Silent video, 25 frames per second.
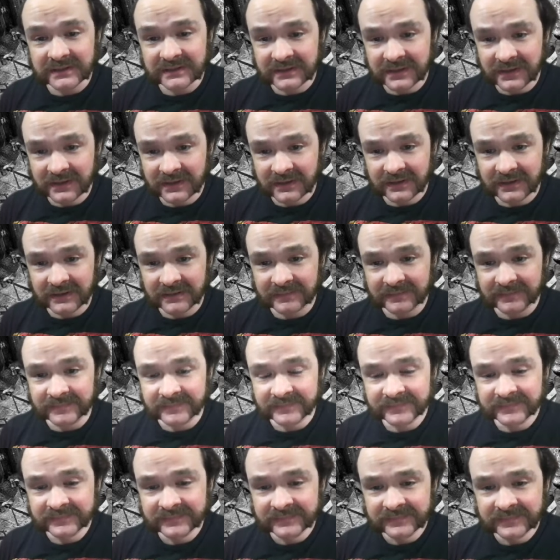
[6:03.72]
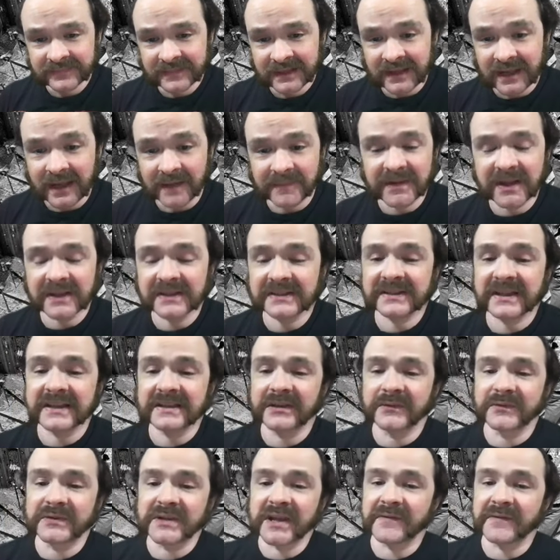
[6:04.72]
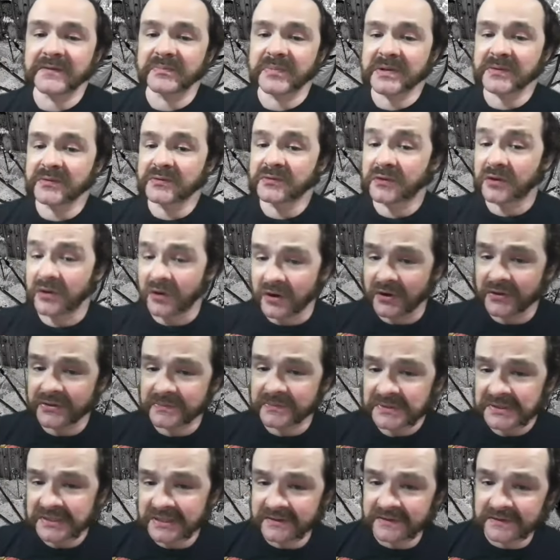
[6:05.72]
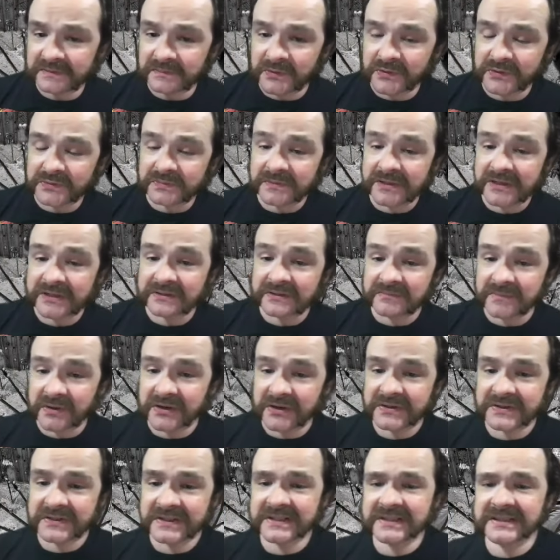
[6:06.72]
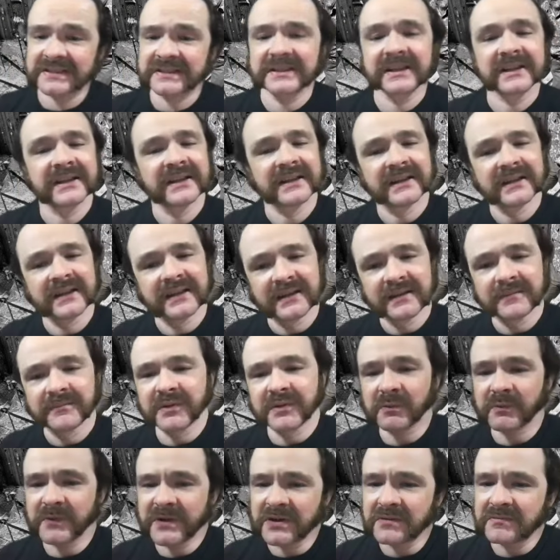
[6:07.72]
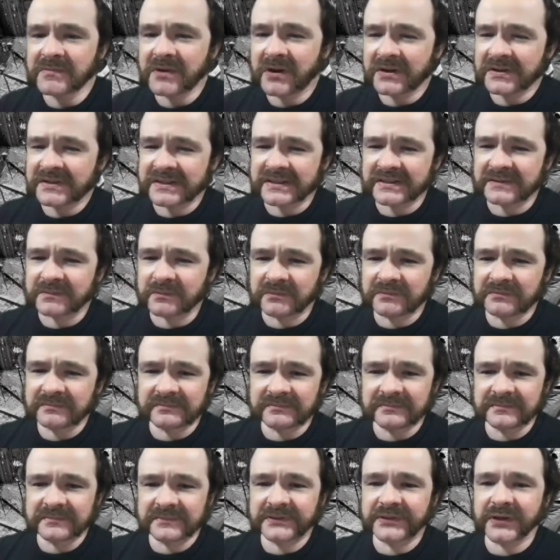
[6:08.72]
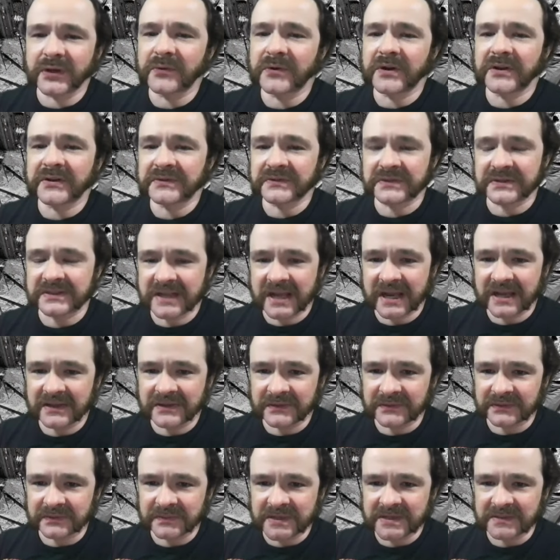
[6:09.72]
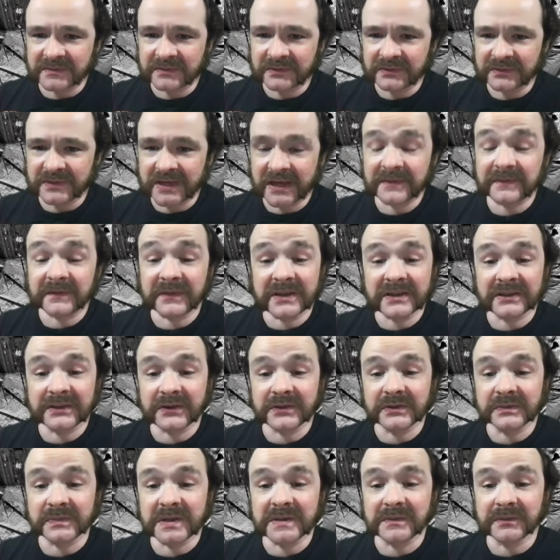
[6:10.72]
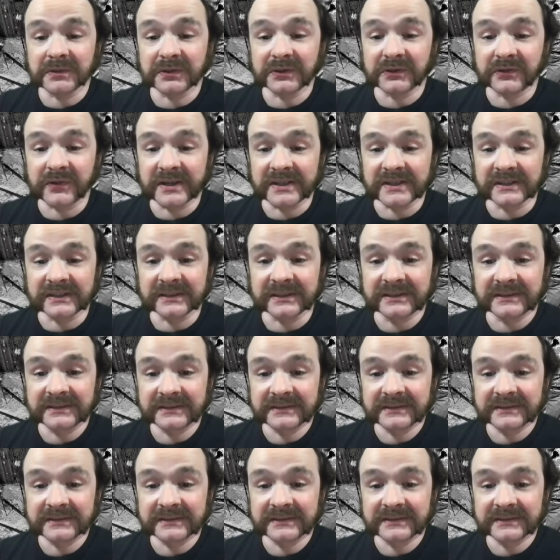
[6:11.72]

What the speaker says: term. I'm not saying there were never people who called themselves postmodern Marxists, but real Marxists don't understand those people and think those people are crazy.